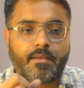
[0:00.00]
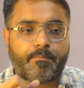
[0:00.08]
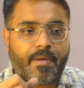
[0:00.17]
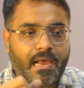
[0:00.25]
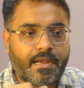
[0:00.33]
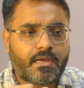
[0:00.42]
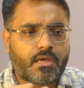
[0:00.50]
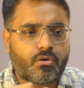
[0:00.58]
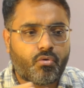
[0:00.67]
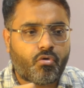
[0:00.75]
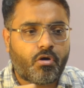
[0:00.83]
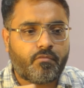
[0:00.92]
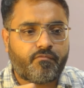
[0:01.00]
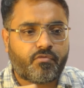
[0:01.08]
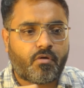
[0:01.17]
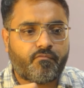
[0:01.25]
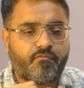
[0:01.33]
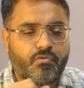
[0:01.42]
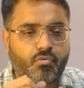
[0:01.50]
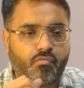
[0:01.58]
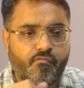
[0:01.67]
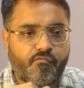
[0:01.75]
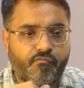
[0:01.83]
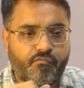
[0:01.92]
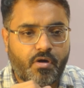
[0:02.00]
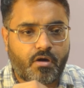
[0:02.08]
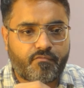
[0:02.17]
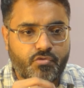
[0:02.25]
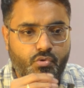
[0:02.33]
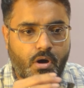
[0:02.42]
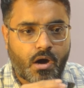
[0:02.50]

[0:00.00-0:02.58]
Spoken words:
Pilot can go on from few